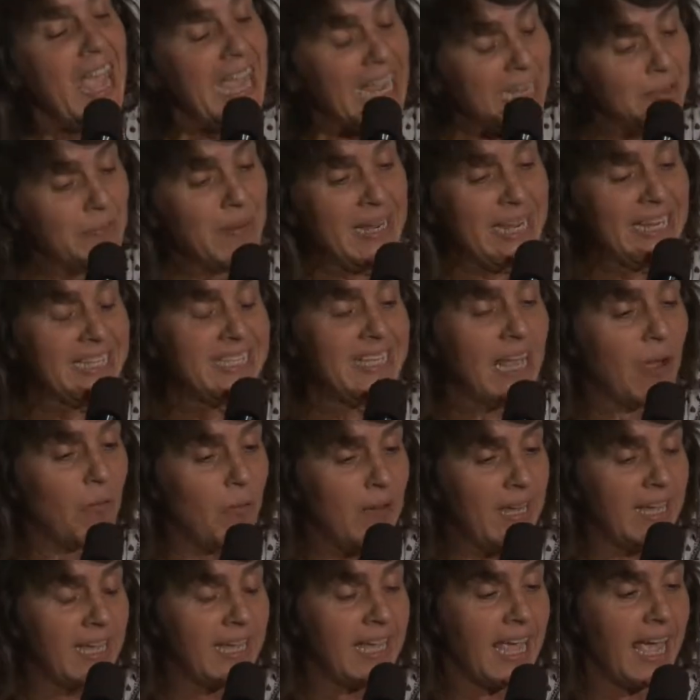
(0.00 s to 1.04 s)
It means that
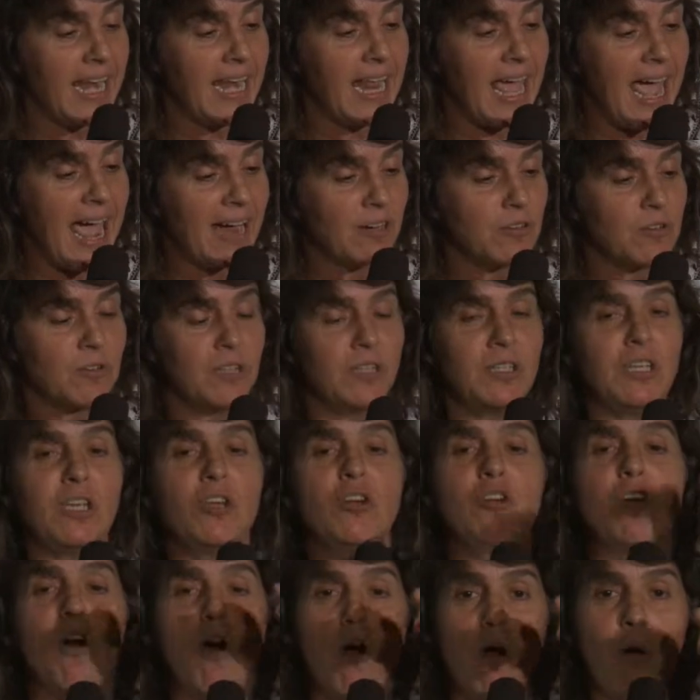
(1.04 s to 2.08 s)
we can actually
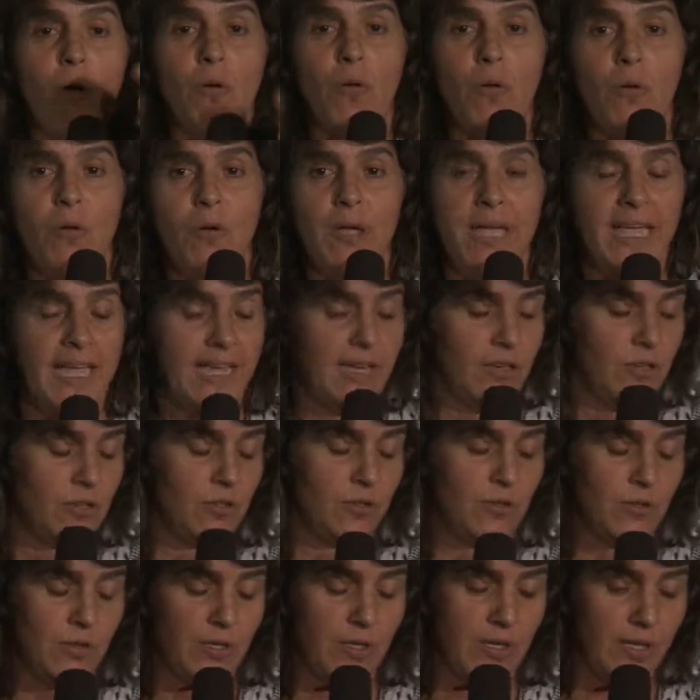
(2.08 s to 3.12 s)
go
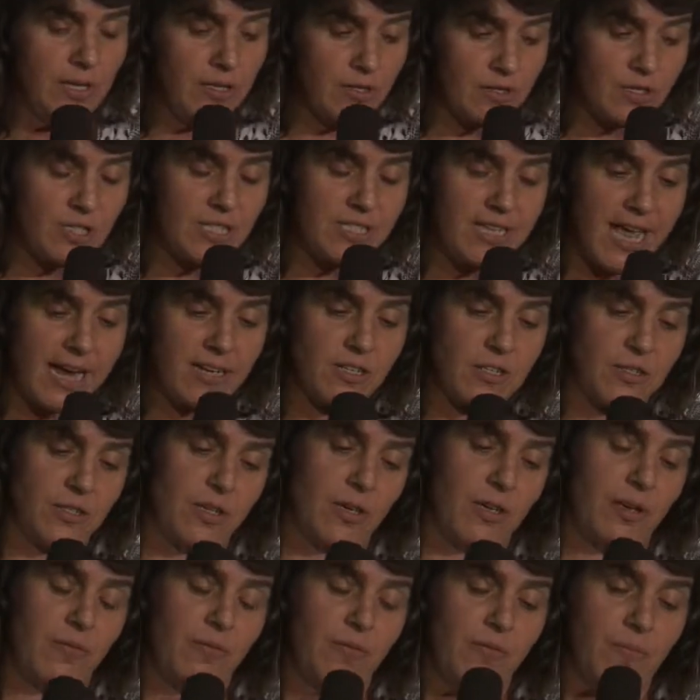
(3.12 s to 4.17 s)
into the
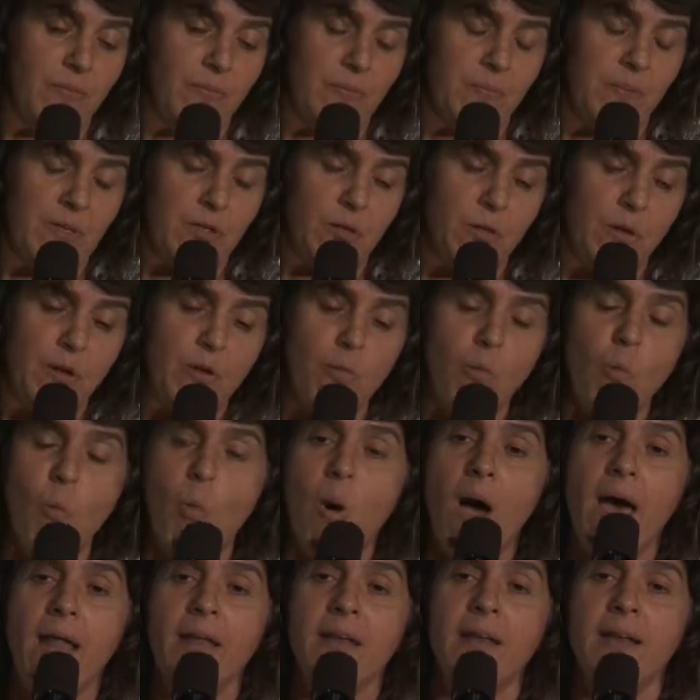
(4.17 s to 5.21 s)
intersection between
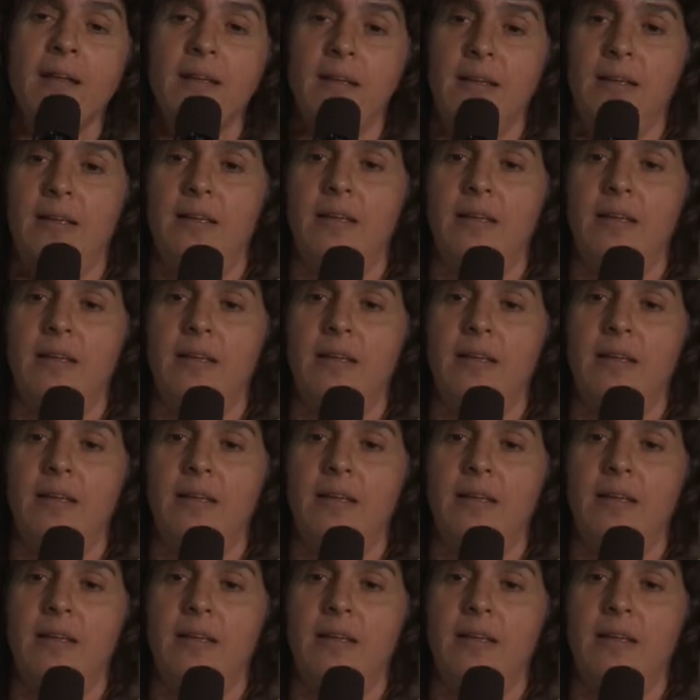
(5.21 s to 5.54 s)
one